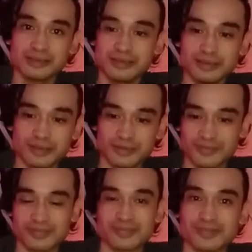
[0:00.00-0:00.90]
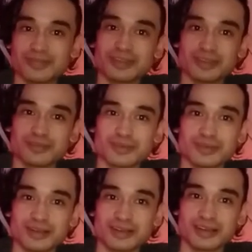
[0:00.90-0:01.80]
these
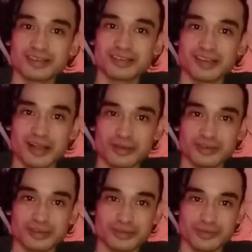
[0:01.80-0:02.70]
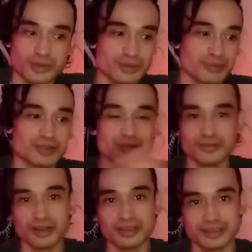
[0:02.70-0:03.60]
foods aren't actually the healthiest for you, but they're
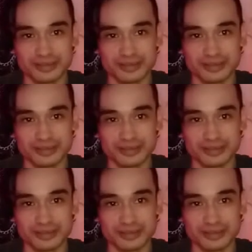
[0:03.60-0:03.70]
fun.